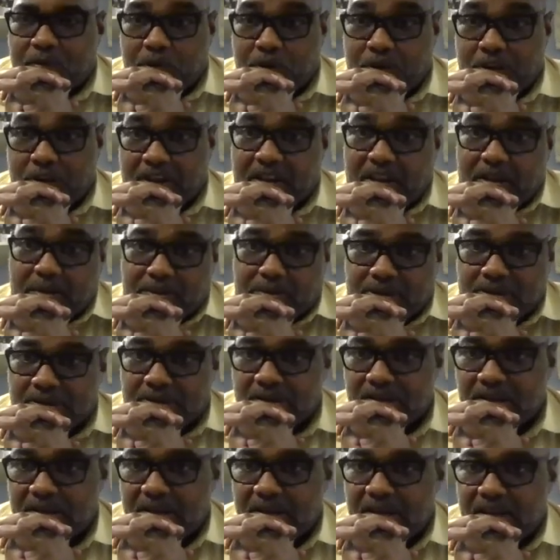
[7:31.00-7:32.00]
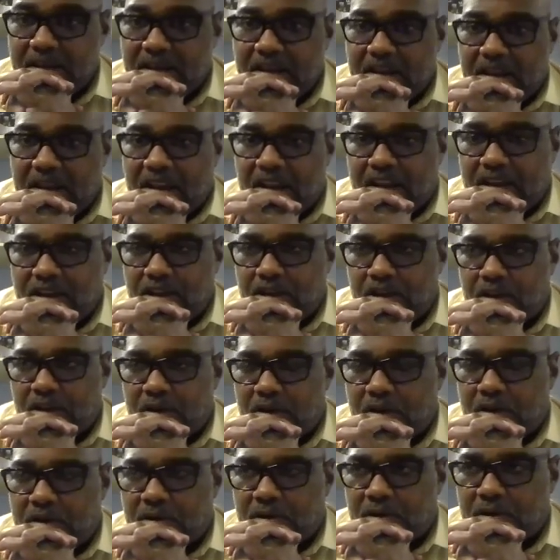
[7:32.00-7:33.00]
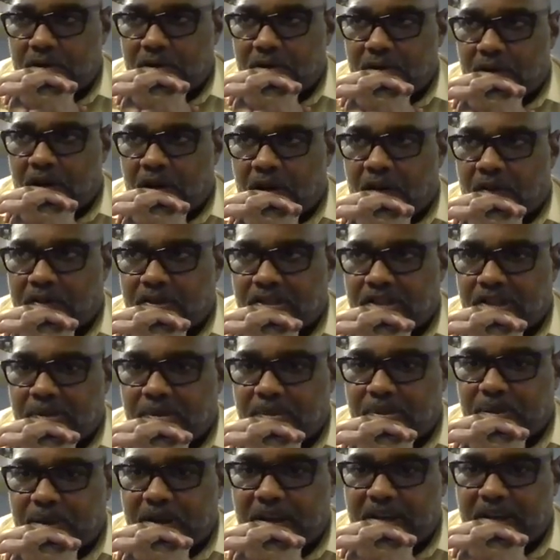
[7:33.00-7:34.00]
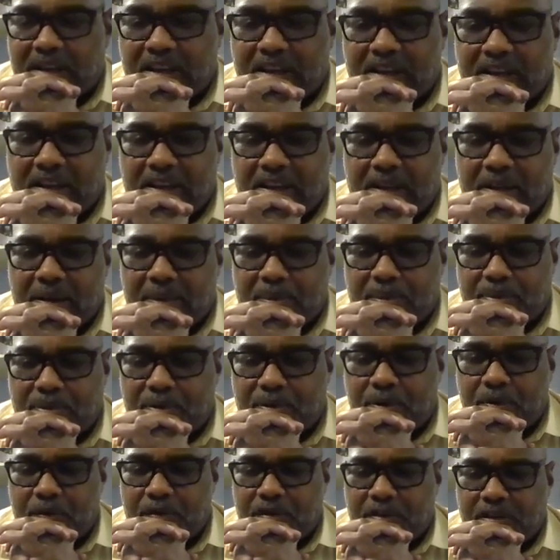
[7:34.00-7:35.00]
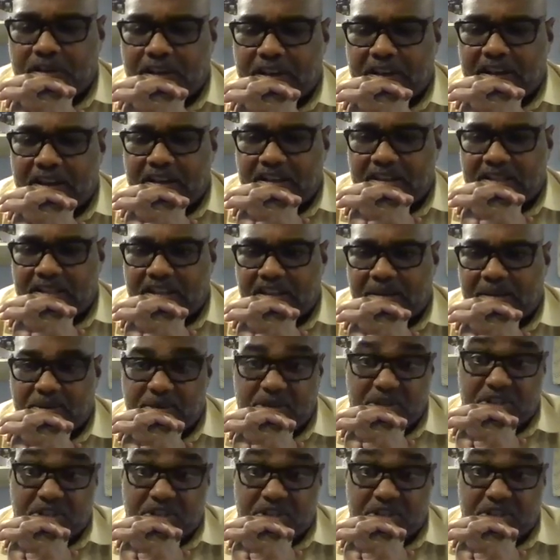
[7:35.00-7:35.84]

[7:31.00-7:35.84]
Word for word: four games. And yeah. you're all of a sudden playing an, improved Indiana team who